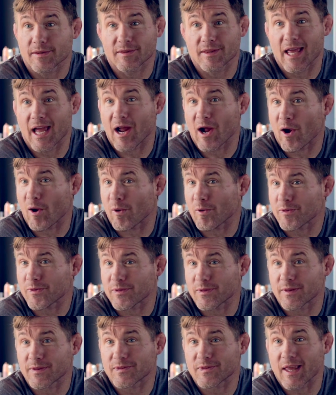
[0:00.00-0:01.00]
They all
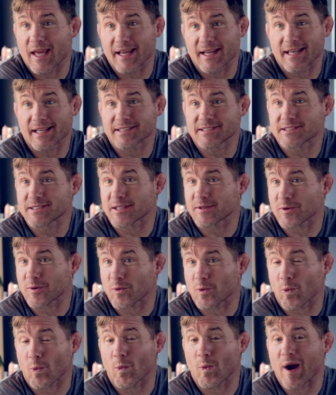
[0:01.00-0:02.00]
think it's the
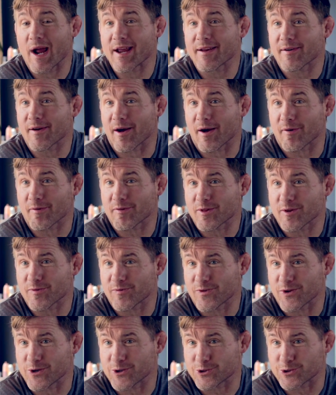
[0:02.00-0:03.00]
way of the
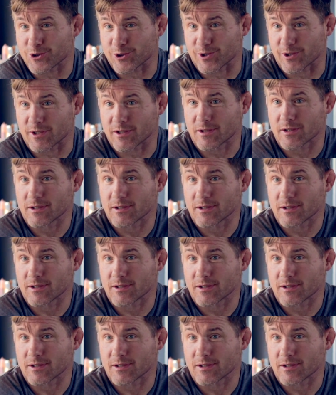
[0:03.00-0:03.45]
future.